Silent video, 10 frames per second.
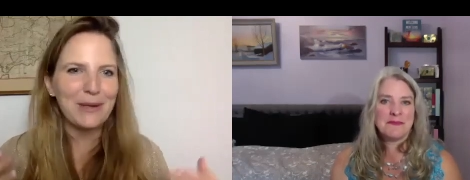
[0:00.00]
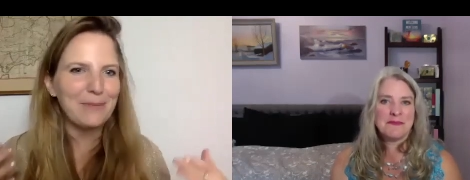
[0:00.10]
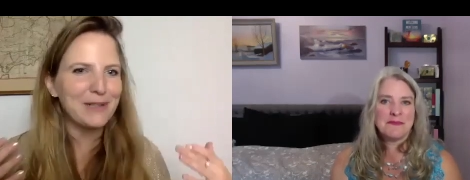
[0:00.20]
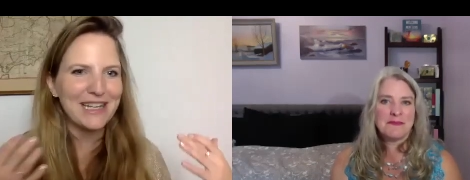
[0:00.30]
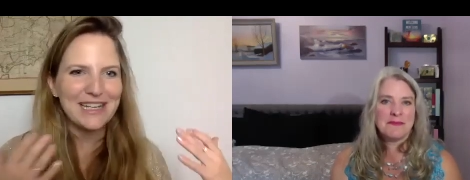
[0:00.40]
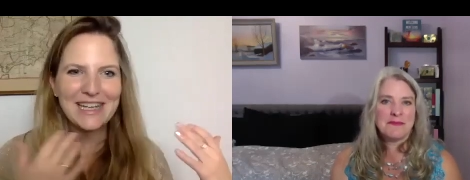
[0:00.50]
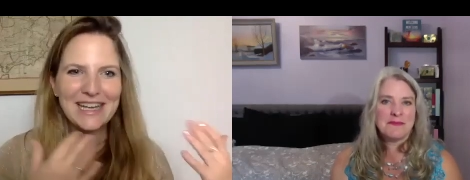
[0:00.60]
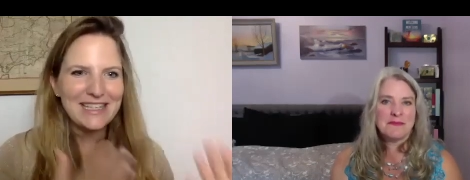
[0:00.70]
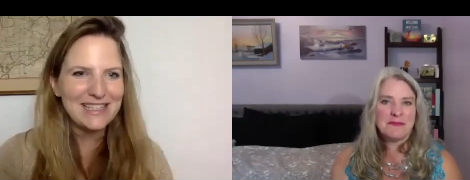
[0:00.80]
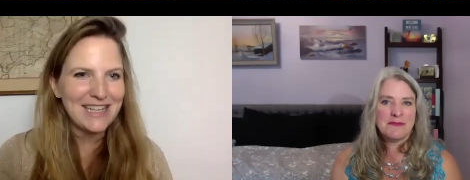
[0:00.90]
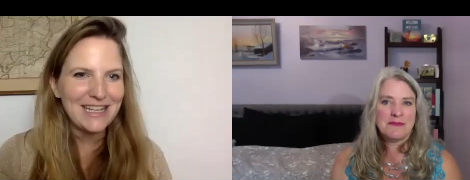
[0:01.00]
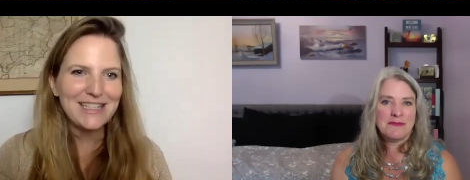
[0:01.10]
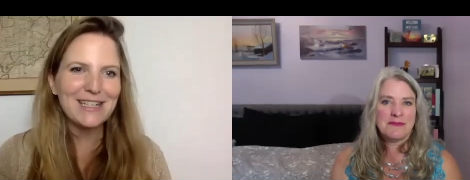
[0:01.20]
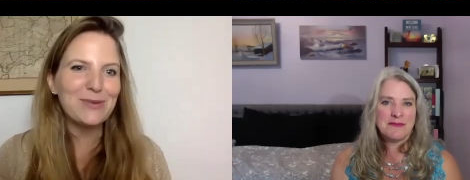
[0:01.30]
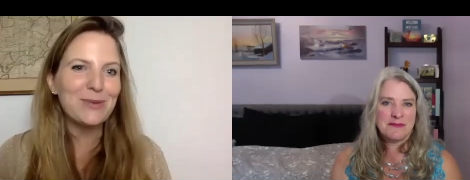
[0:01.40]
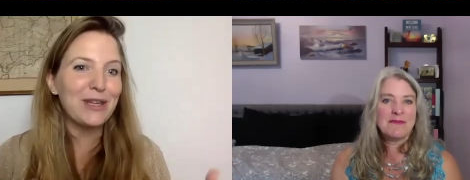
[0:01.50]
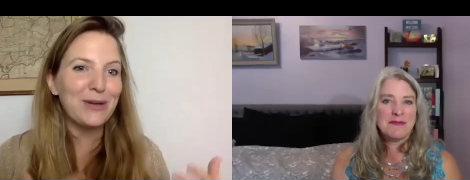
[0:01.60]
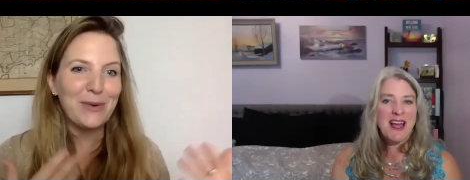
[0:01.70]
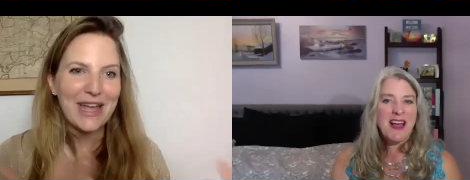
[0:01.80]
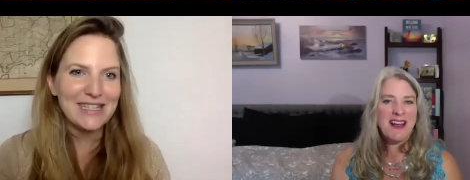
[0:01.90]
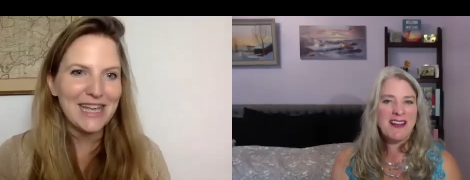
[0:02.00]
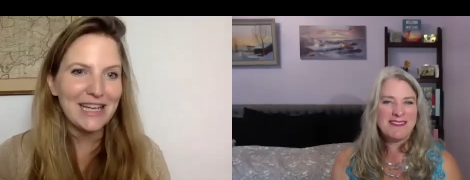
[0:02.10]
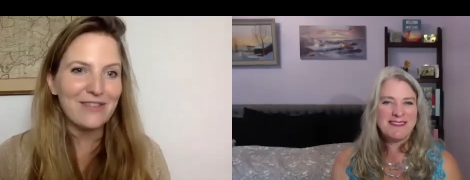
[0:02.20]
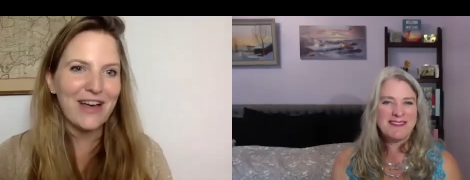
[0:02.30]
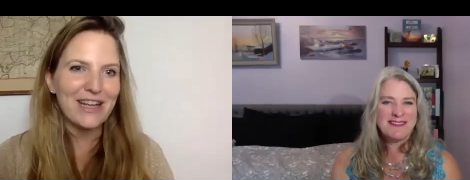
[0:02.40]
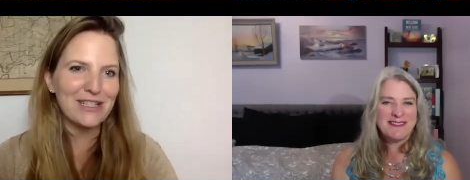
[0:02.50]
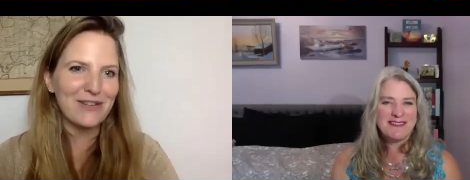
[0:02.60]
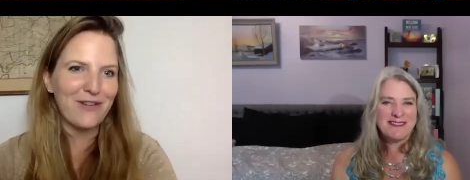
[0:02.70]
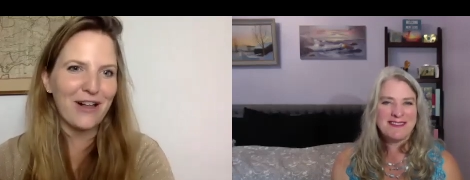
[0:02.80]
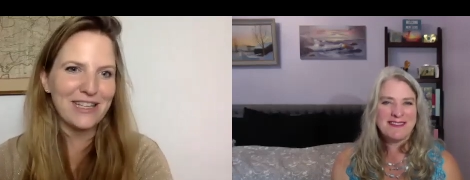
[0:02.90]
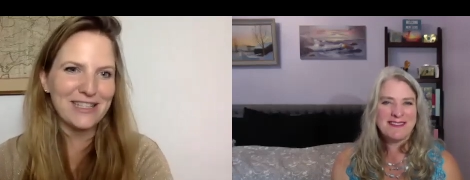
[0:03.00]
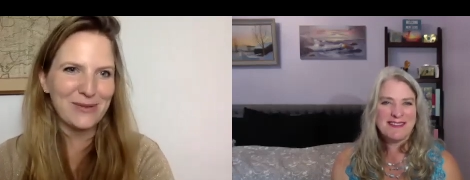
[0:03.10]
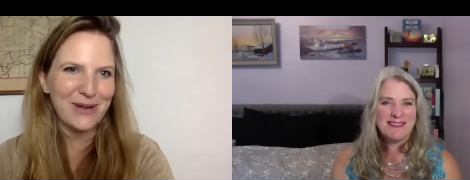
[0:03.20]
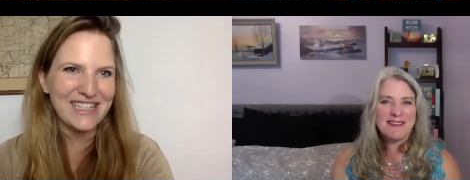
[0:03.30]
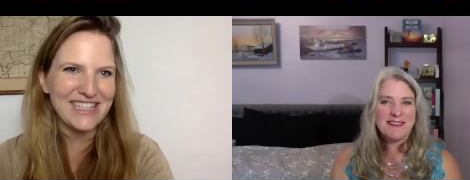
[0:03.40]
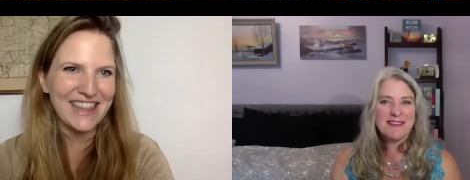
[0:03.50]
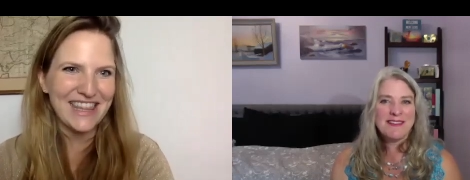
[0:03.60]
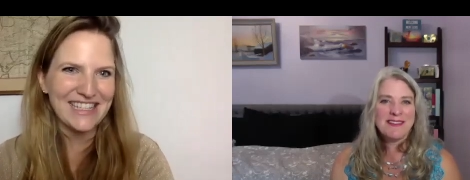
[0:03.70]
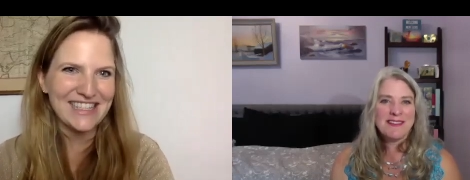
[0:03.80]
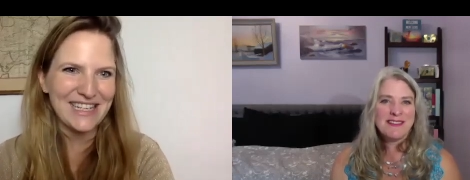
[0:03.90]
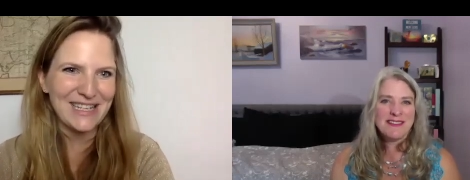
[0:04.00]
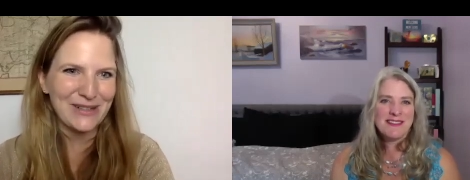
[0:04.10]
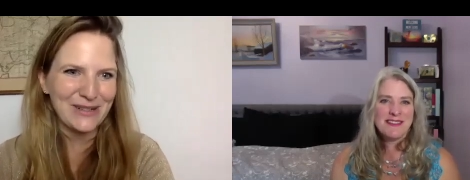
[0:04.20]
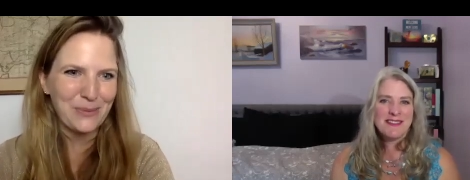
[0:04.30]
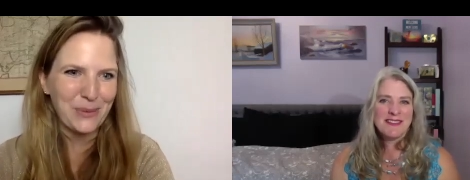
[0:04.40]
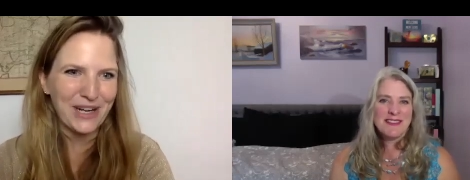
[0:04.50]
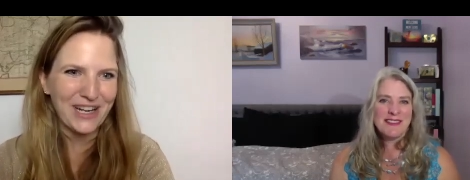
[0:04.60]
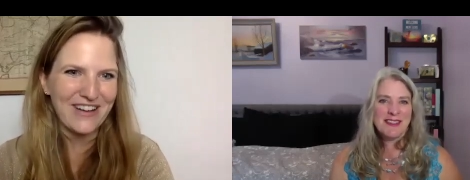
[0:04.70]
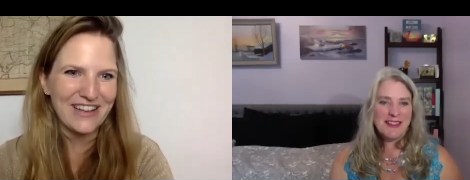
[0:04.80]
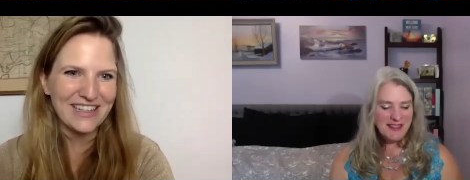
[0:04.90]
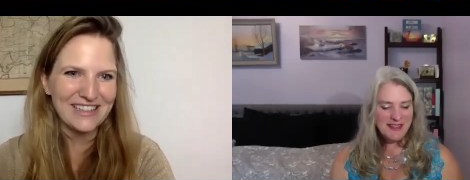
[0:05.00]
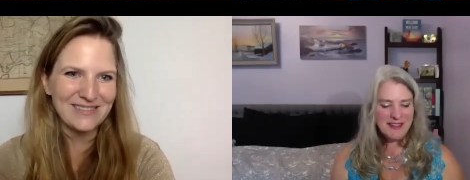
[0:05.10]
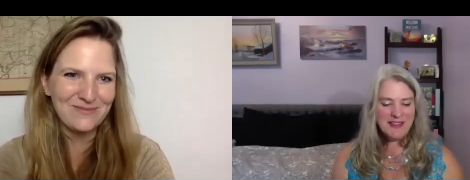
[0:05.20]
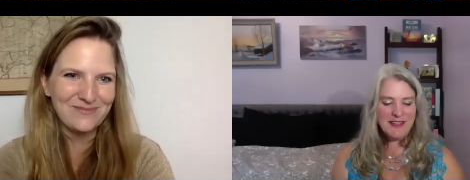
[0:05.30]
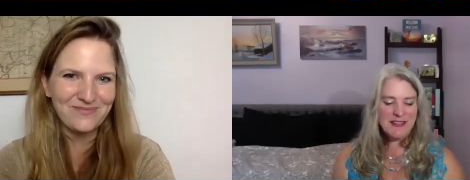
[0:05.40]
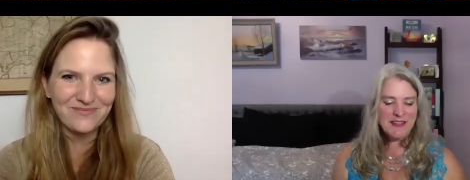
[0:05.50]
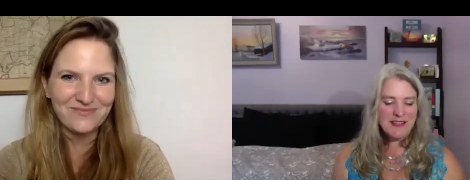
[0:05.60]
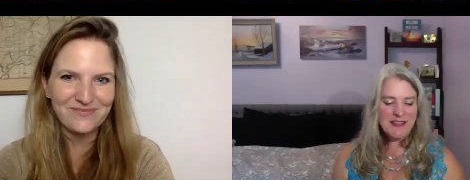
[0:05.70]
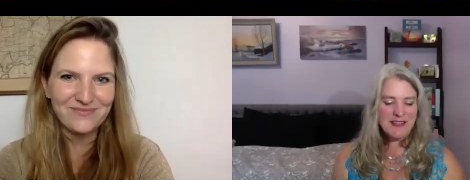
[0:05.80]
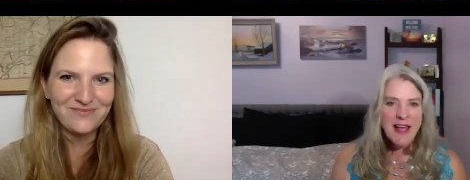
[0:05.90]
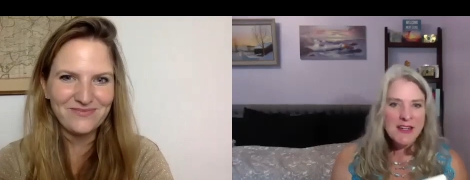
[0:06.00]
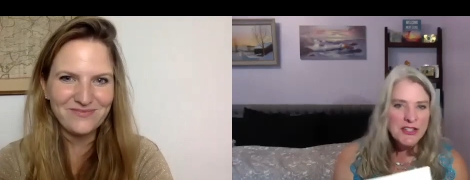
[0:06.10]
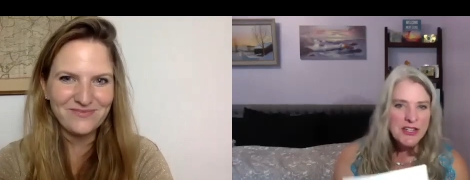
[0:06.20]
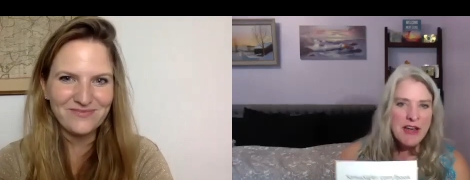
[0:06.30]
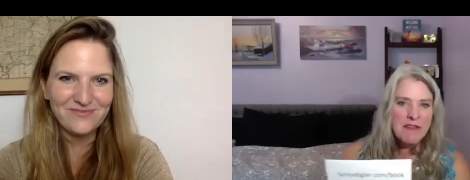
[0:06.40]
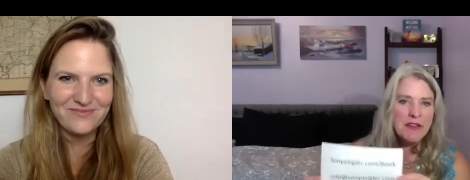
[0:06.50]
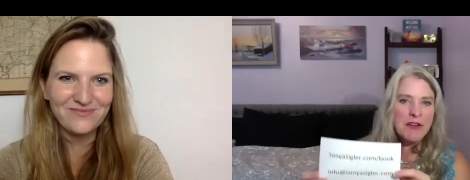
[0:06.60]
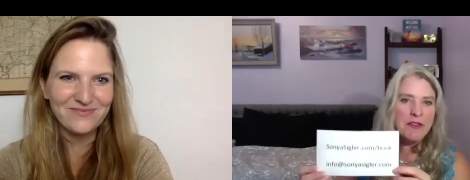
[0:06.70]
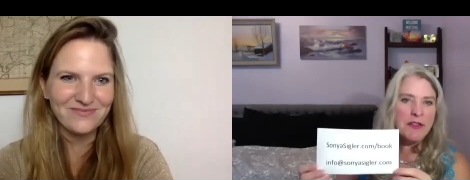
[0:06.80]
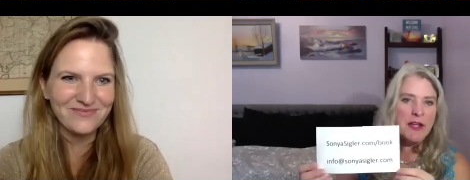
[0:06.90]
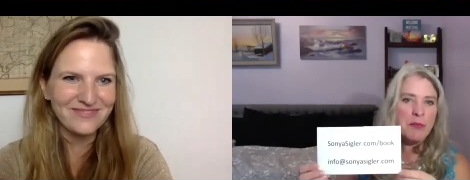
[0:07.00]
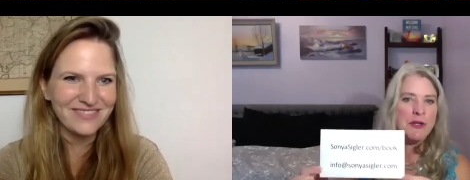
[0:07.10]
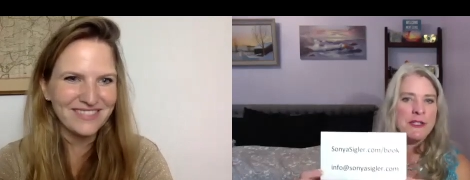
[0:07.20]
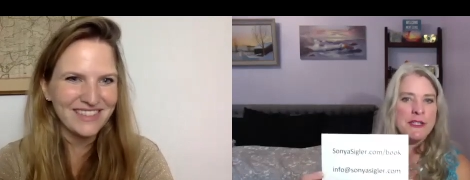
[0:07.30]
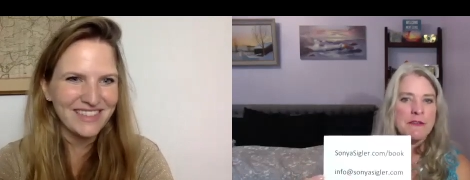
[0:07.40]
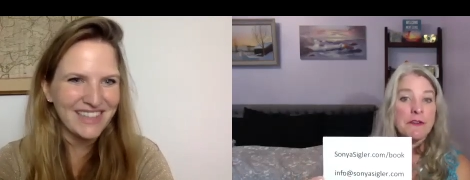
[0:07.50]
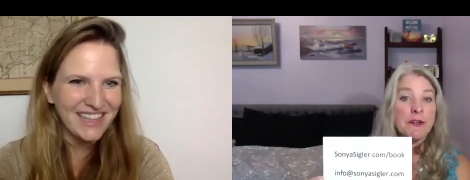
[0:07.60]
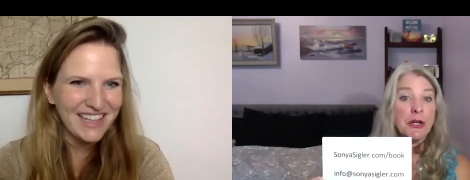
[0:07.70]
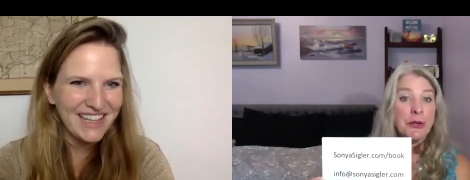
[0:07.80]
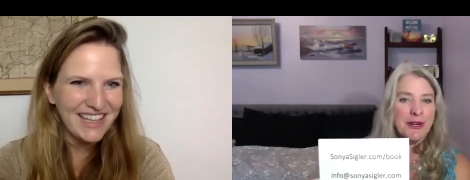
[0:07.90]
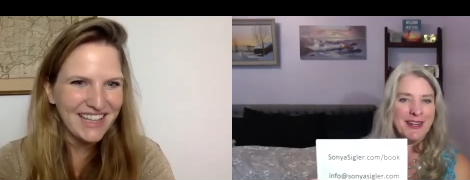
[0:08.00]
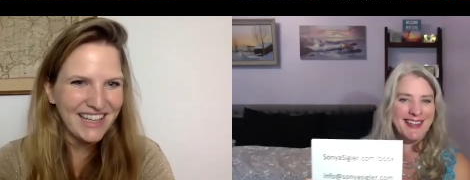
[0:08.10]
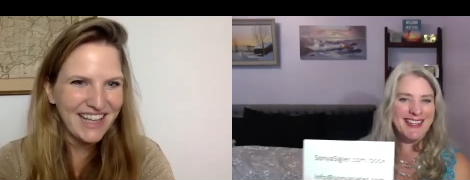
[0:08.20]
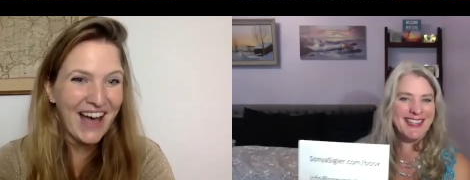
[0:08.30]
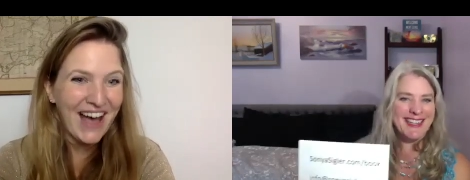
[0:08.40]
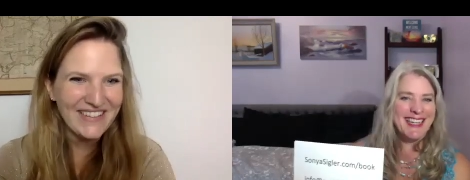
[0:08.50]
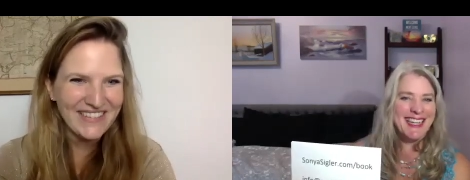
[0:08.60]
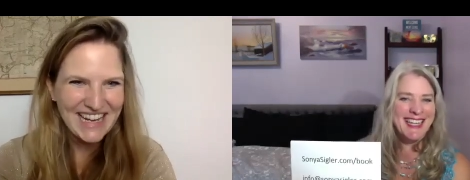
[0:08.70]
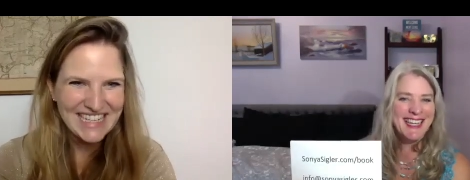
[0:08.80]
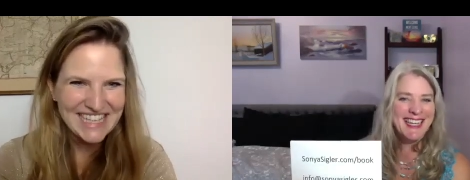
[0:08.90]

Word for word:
Speaker 1: people can stay in touch with you and take advantage of all these great things that you're working on? Yeah, I
Speaker 2: actually have a little thing. I printed it for you. Oh, great.